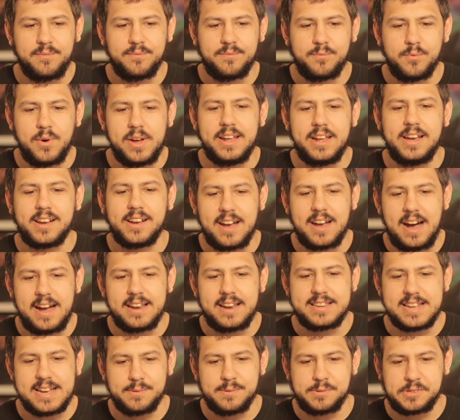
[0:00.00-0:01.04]
What a
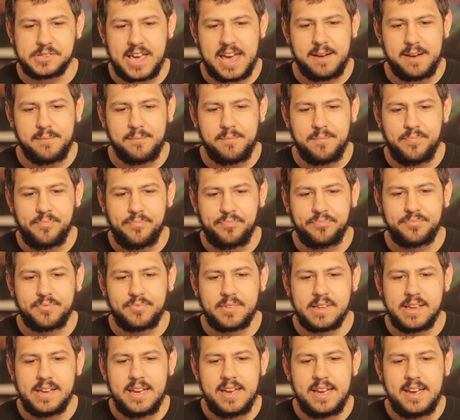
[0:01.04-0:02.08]
goddamn scam.
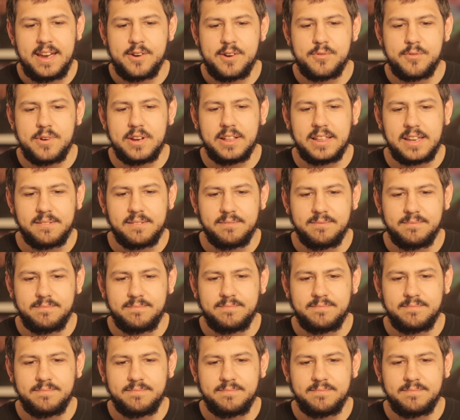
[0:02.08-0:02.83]
Really.